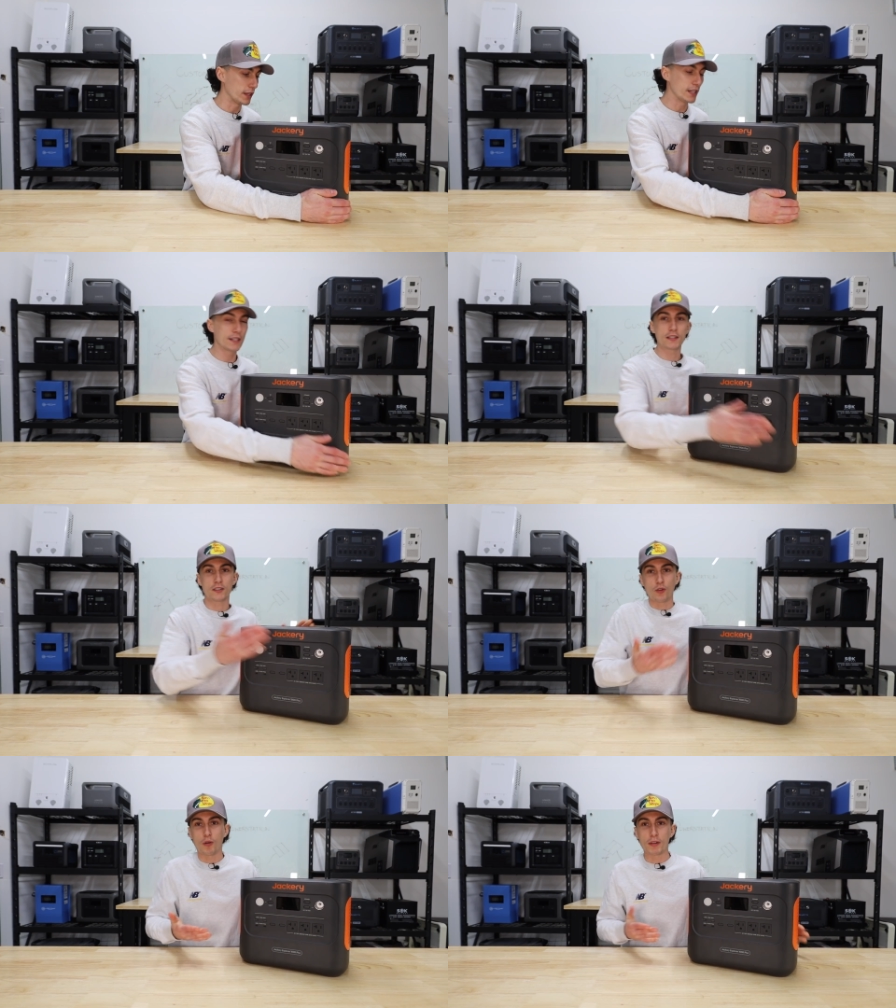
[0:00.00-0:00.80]
these,
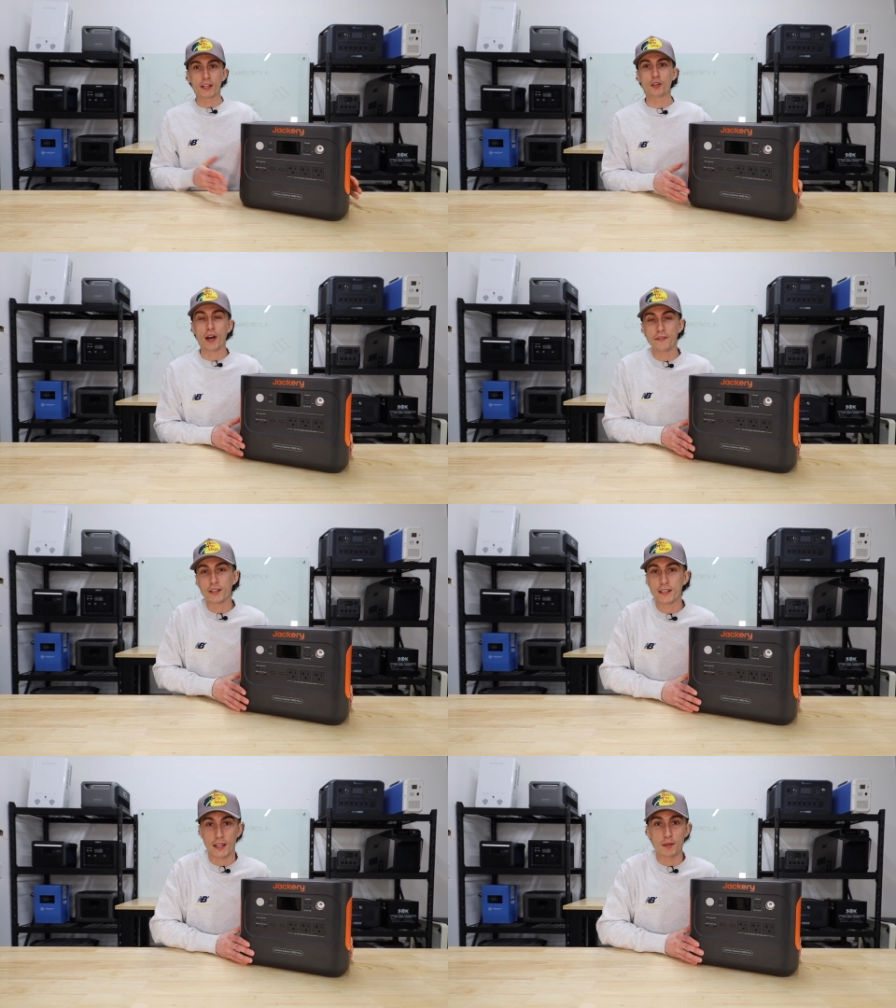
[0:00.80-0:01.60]
normally you have
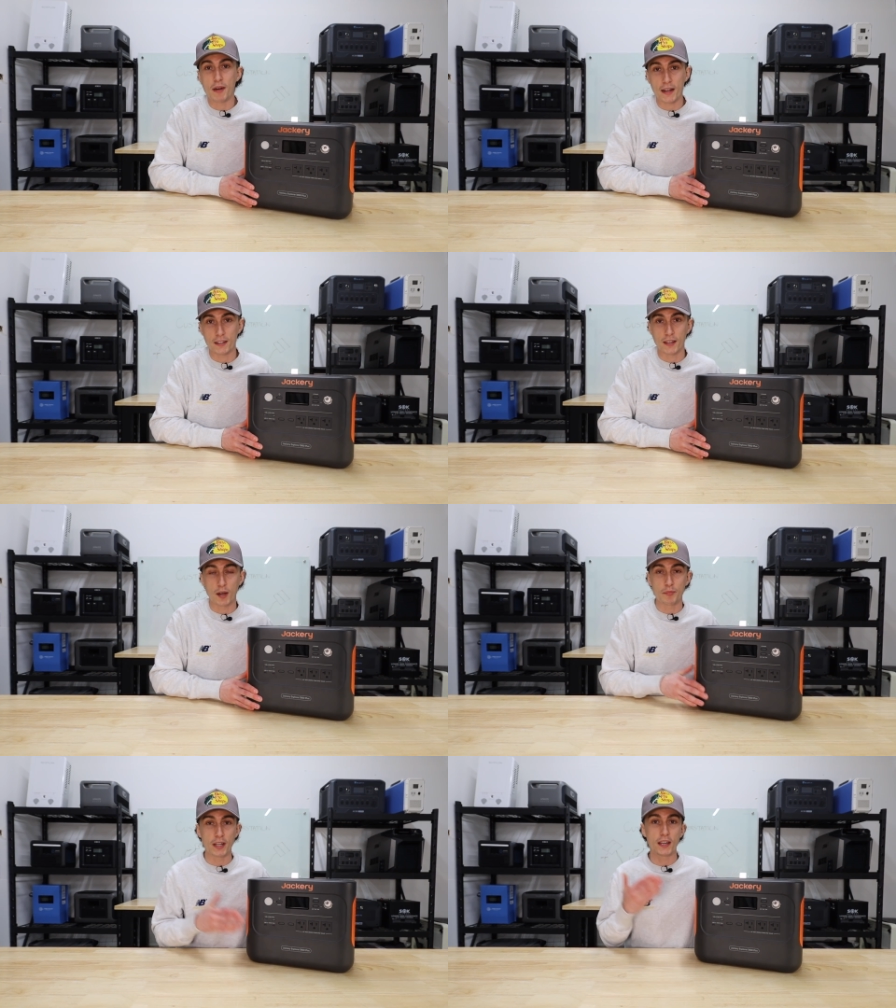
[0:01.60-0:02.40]
to send them back to the
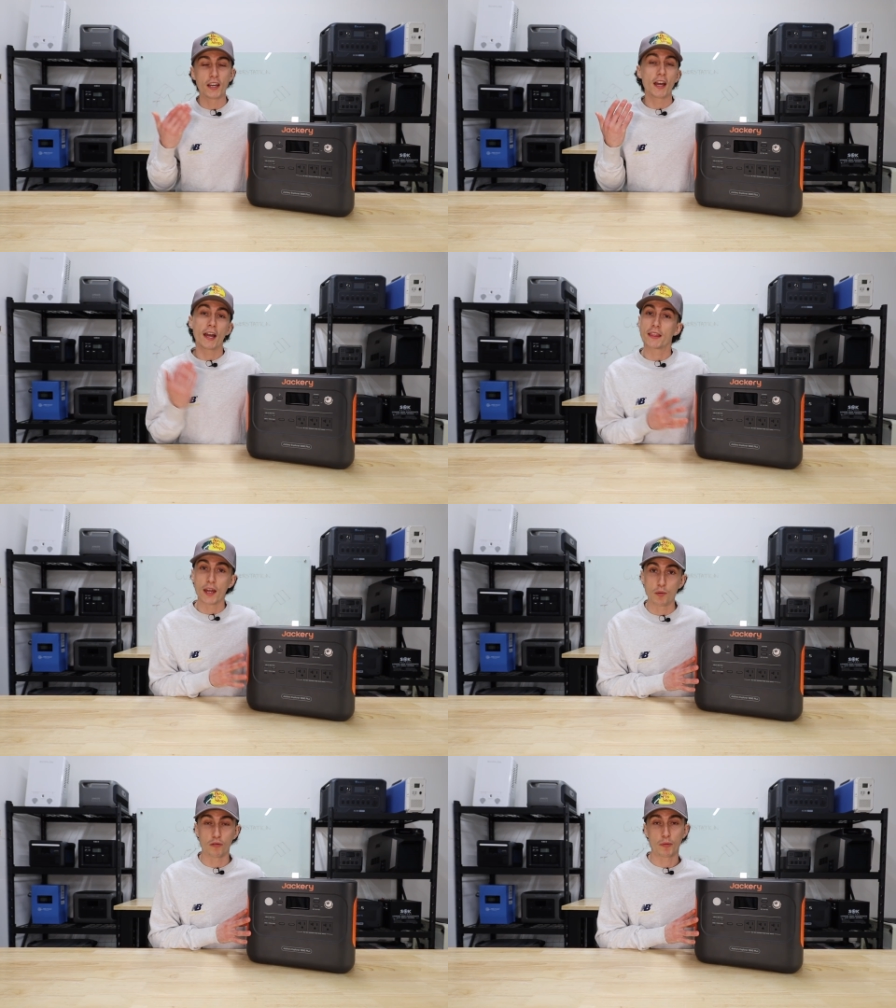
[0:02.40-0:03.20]
company and
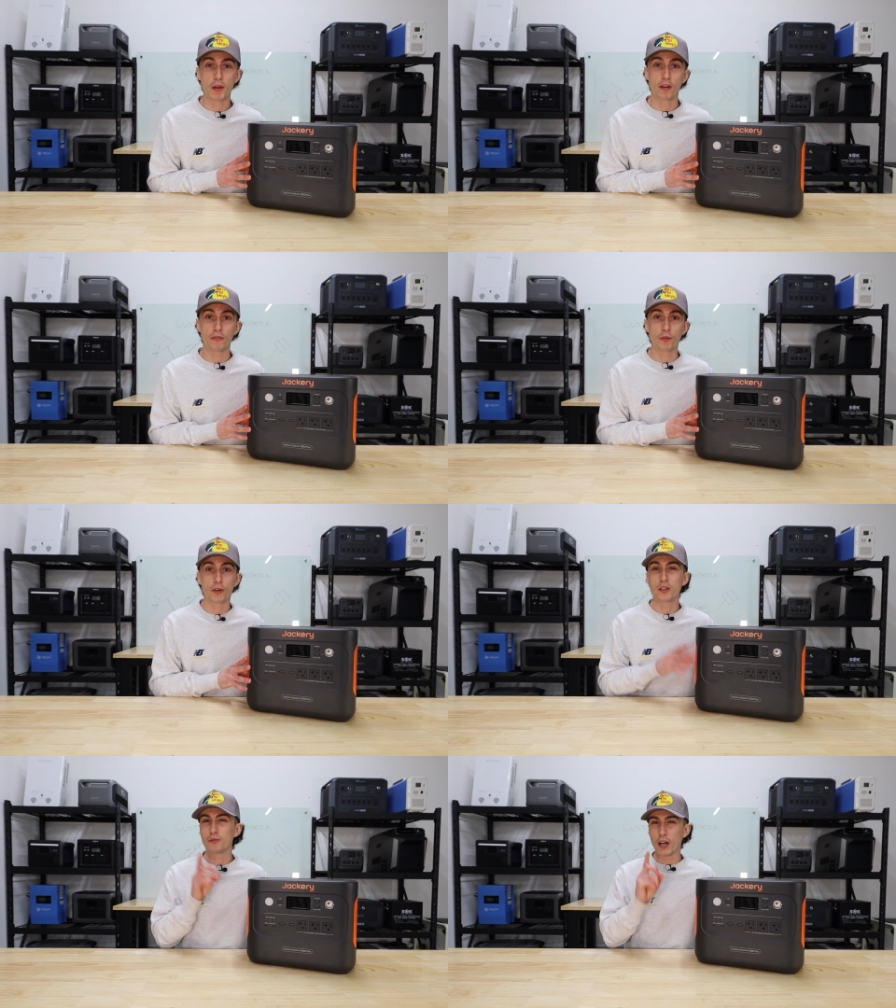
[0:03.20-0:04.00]
they will repair it for you.